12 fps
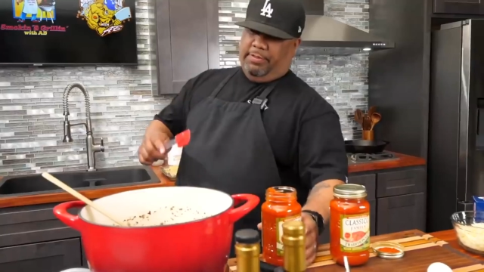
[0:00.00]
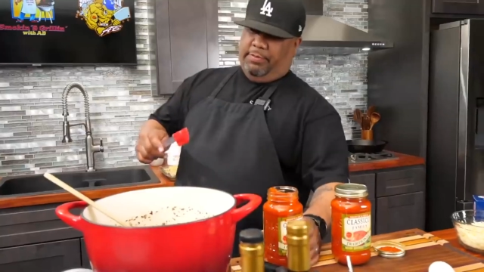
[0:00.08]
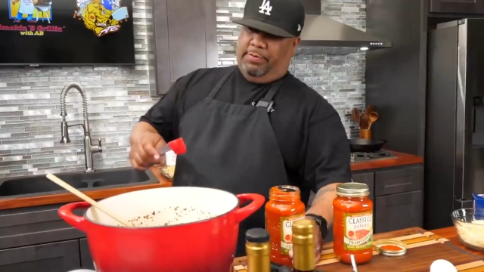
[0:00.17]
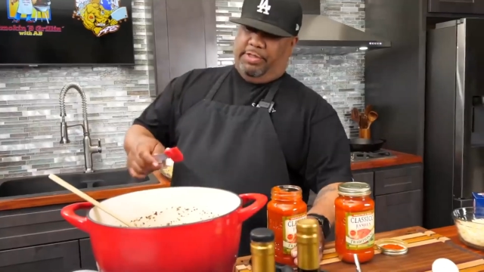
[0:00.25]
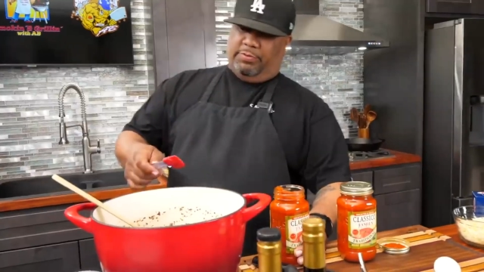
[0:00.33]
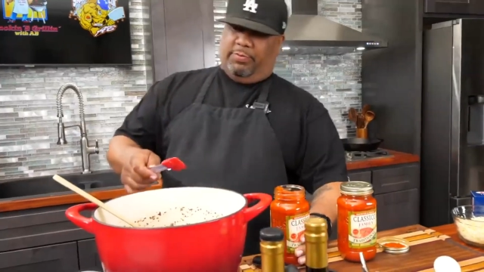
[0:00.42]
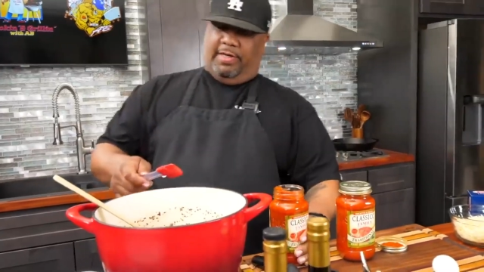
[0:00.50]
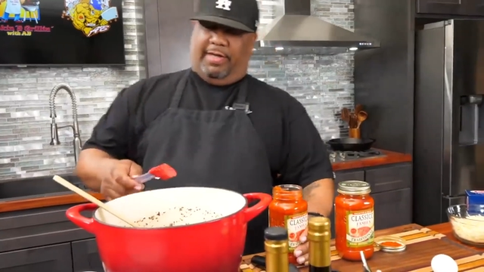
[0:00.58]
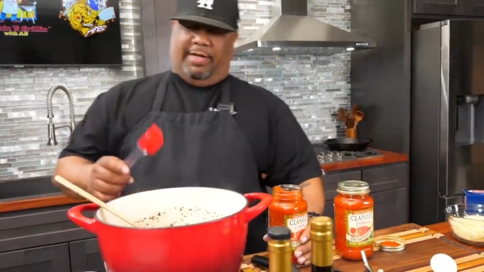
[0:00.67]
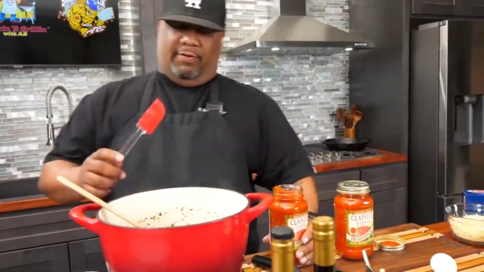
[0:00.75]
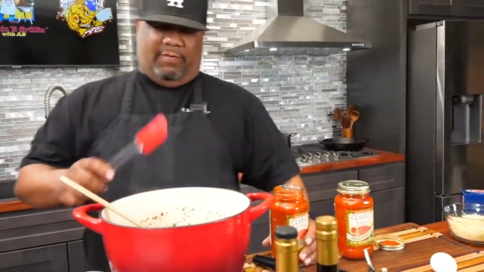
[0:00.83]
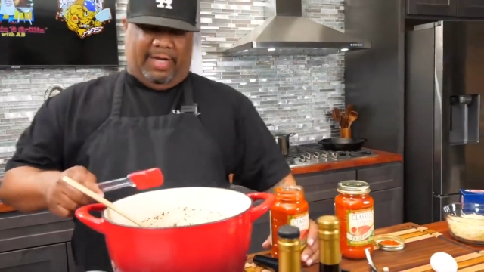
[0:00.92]
We just want to
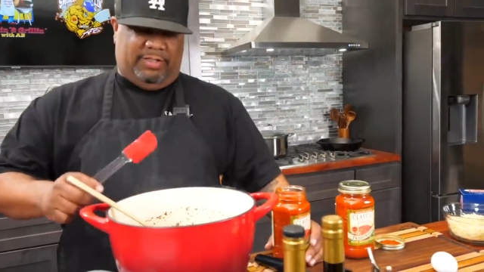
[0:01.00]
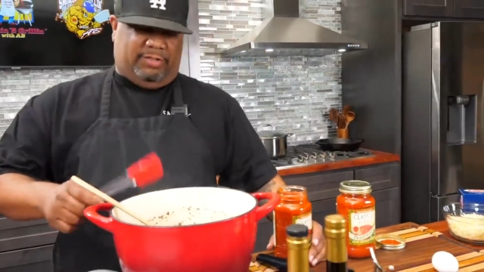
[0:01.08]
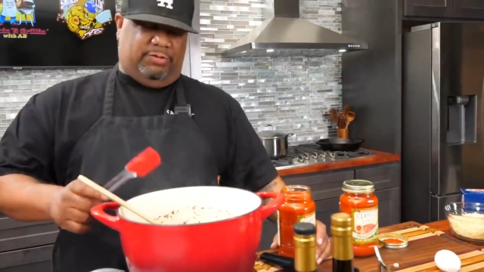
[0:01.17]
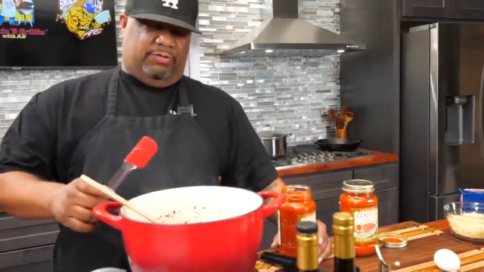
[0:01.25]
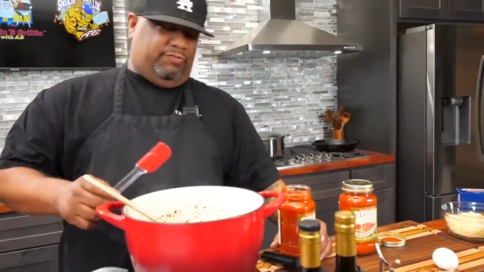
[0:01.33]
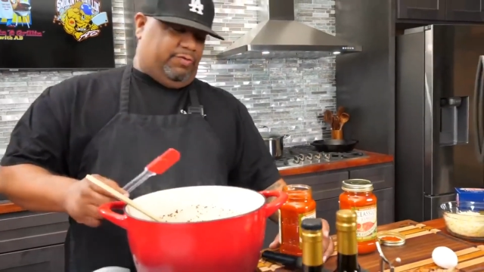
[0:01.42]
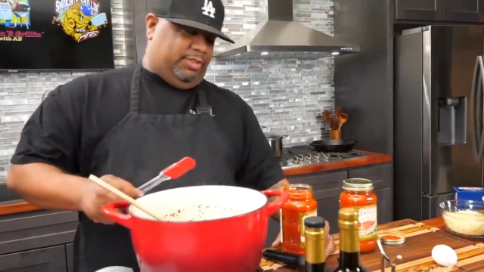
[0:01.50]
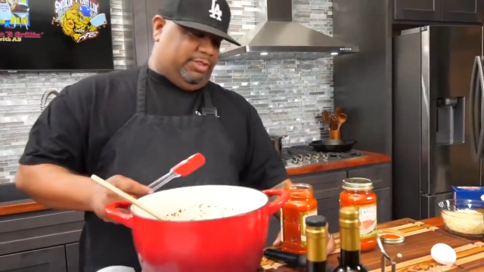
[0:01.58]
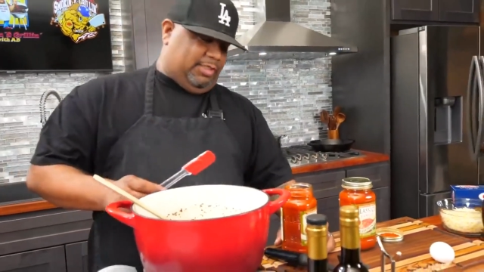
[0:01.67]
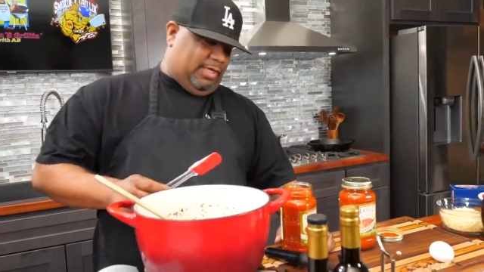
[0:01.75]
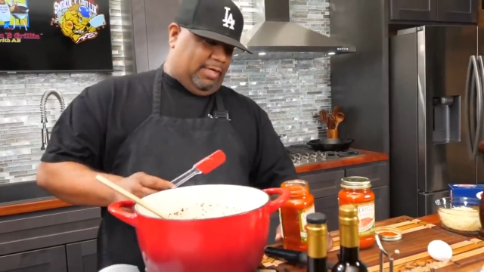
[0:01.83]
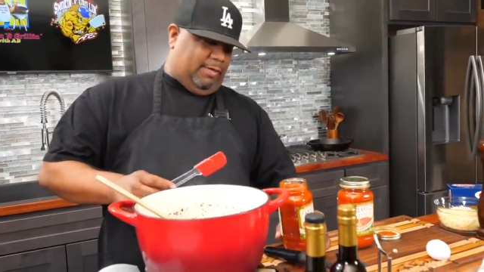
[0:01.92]
have the right tools for the
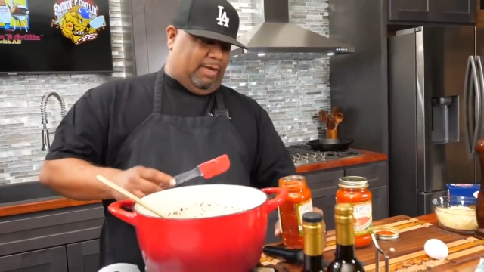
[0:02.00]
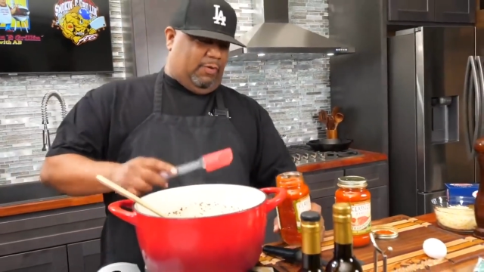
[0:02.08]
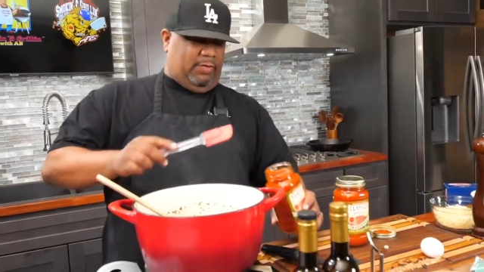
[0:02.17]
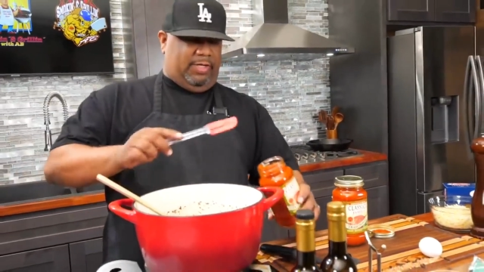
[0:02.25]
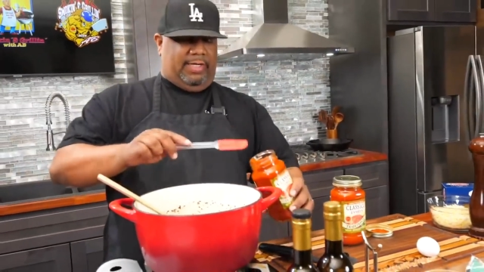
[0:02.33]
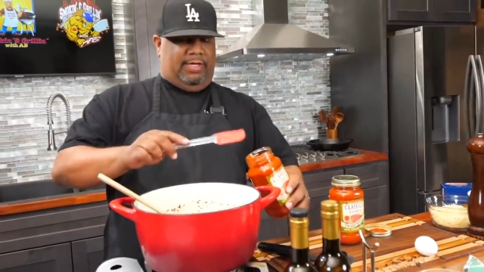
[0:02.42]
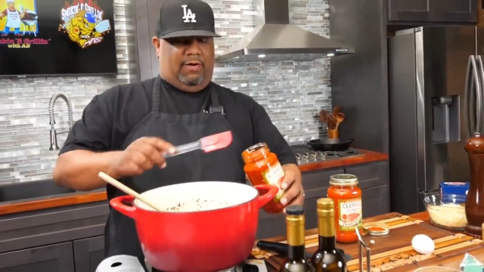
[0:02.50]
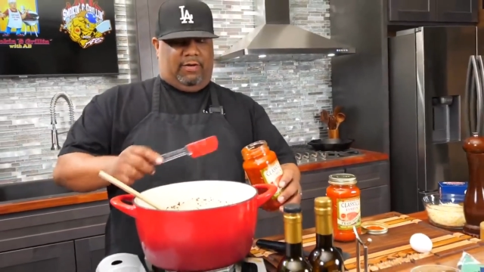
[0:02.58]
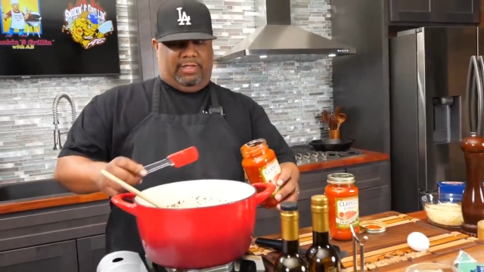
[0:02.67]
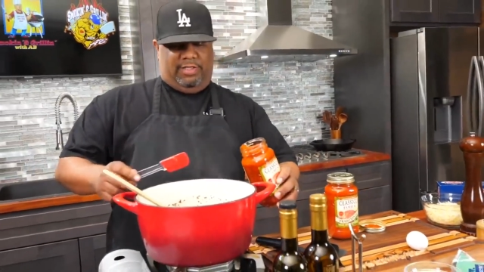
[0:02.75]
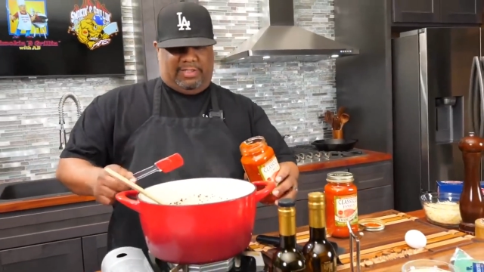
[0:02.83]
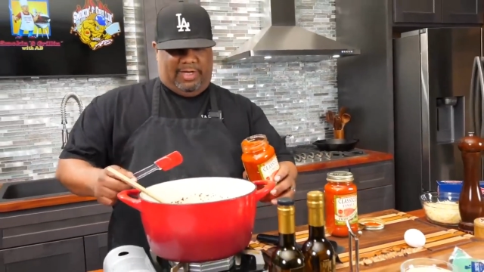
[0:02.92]
job. I want to get all
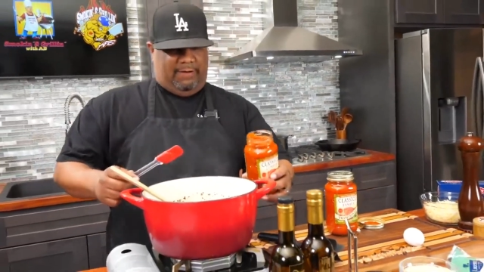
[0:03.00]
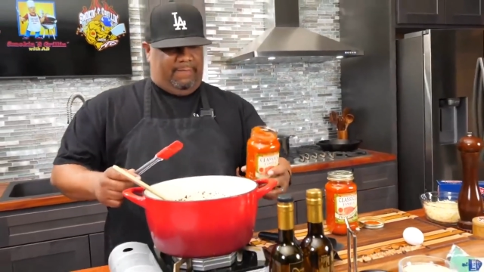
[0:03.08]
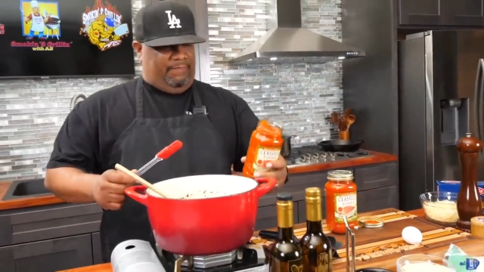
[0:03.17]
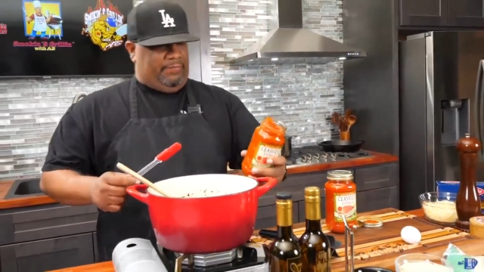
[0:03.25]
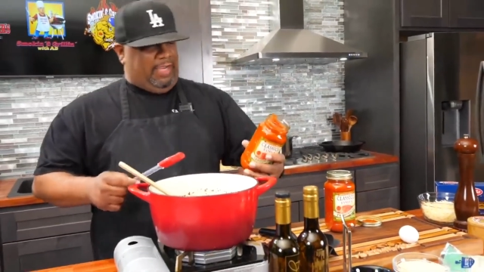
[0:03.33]
of this out.